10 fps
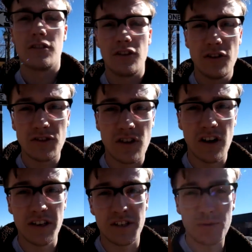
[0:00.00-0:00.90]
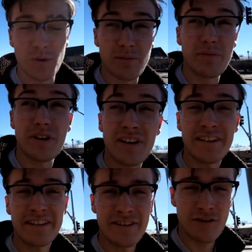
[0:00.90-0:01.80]
Those guys were
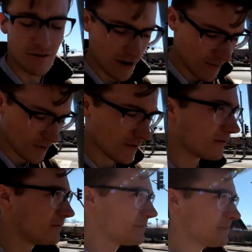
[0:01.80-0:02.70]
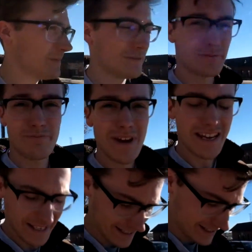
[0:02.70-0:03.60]
bloody incredible. It was
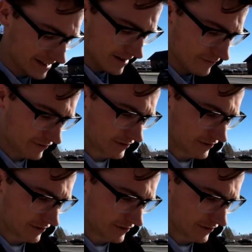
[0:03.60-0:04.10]
amazing stuff.